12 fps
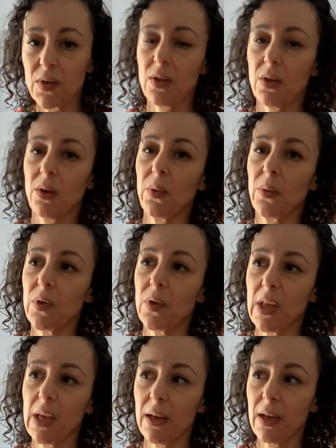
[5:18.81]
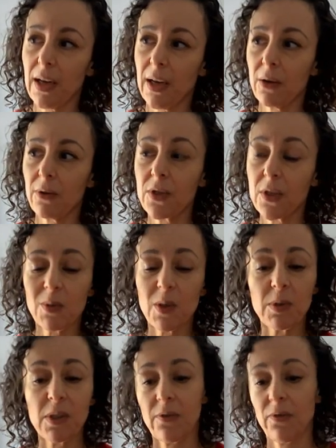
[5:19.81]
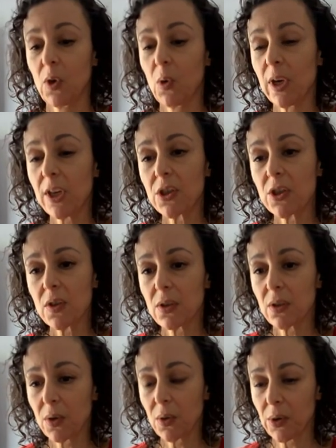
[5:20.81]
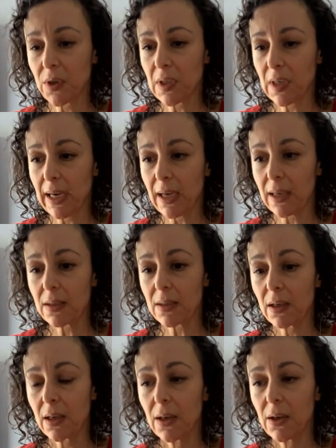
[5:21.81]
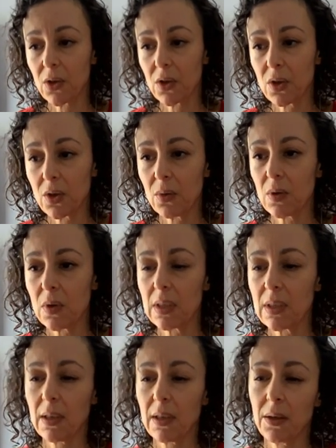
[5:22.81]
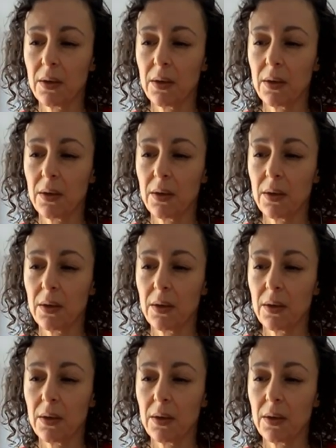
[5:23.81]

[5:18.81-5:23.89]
So they have some specific questions they're going to ask the students.